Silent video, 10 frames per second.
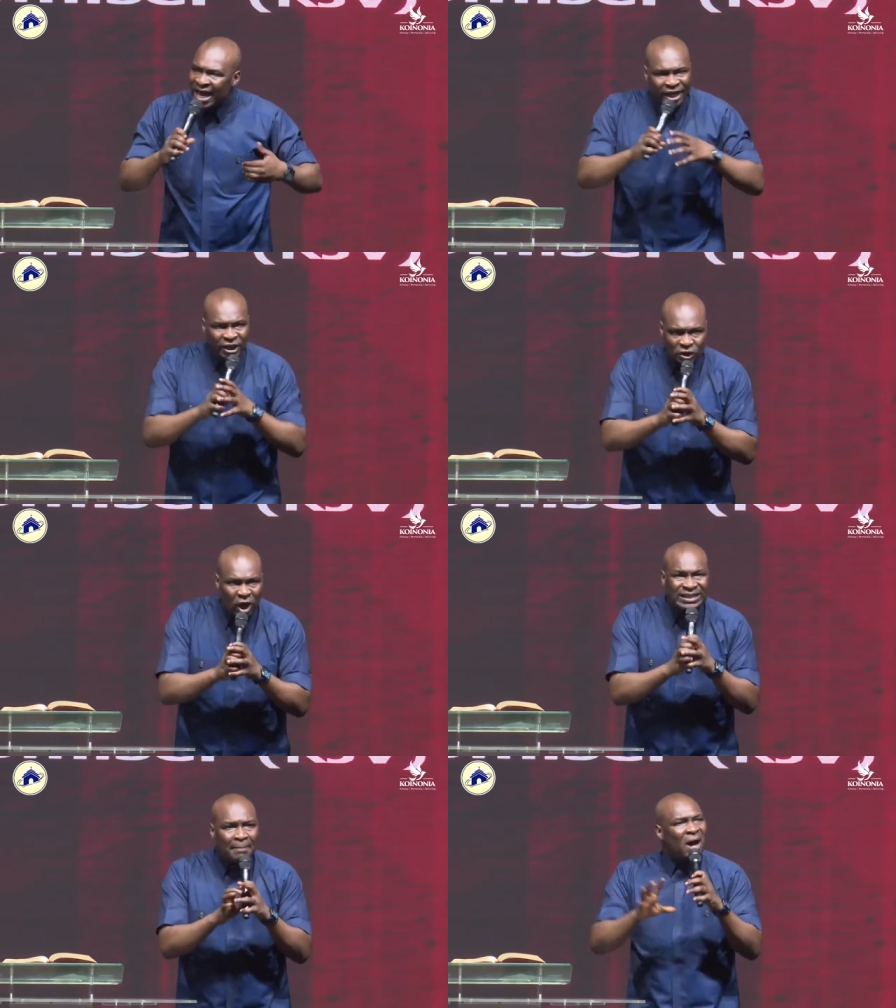It's
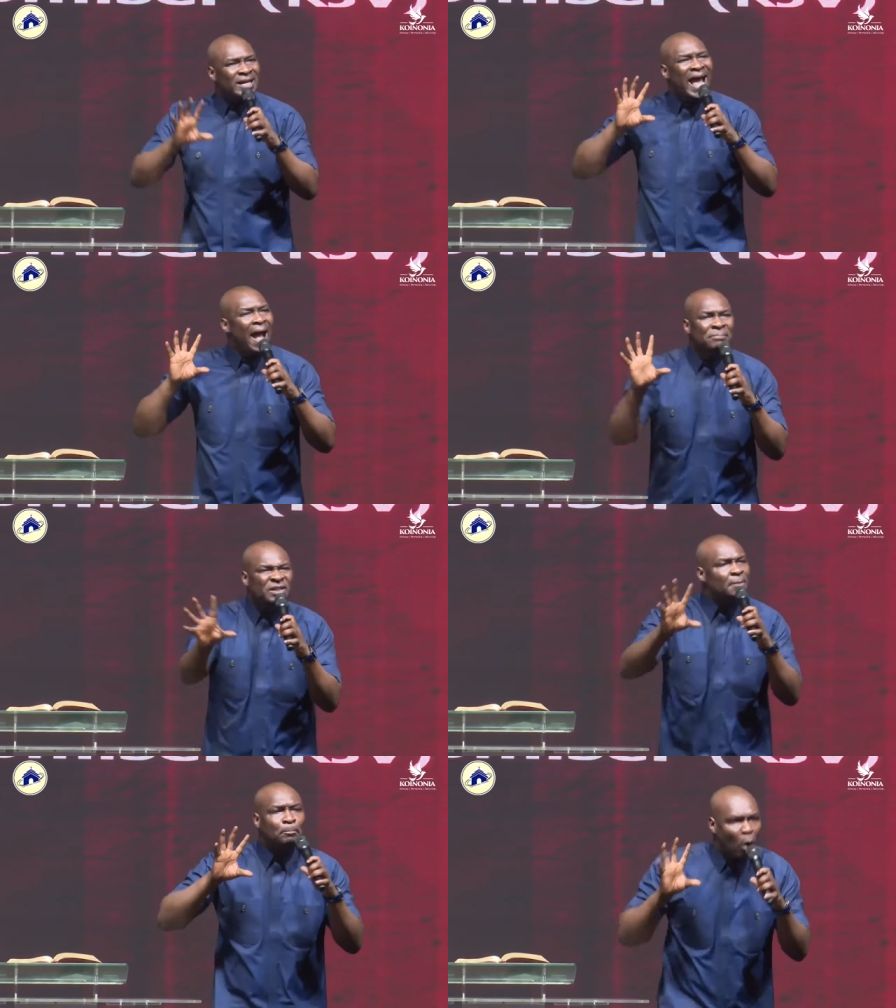not about
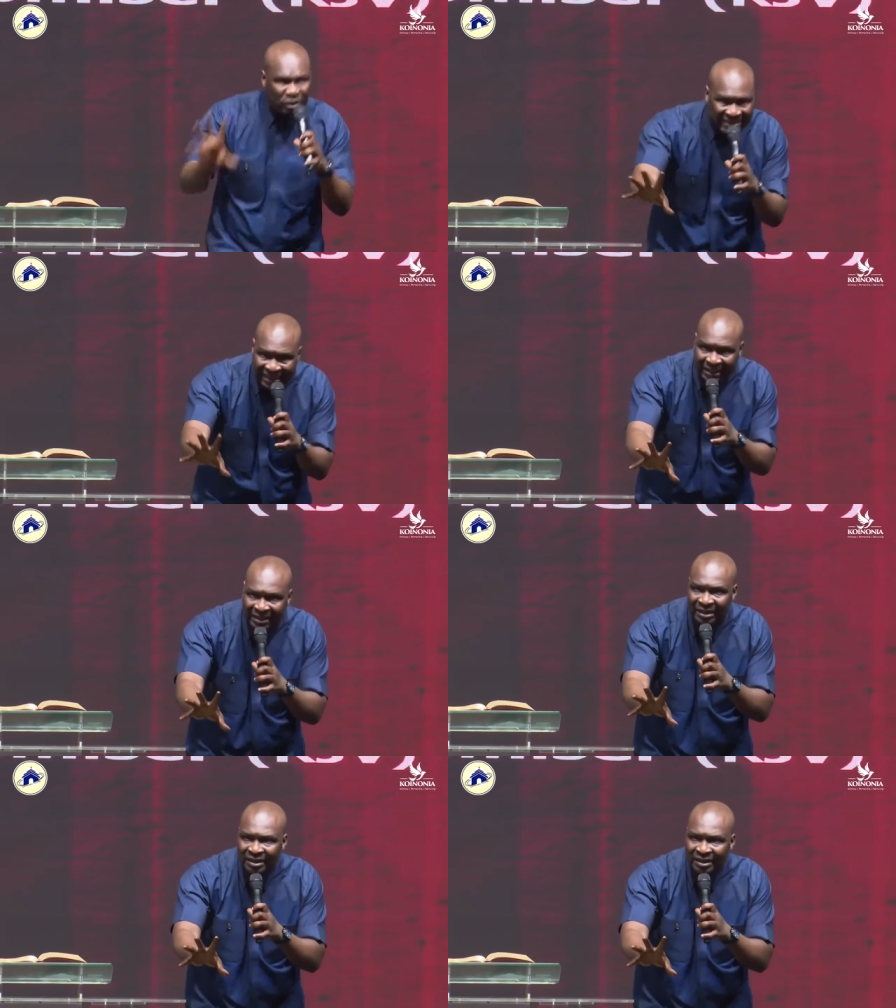empty boasting.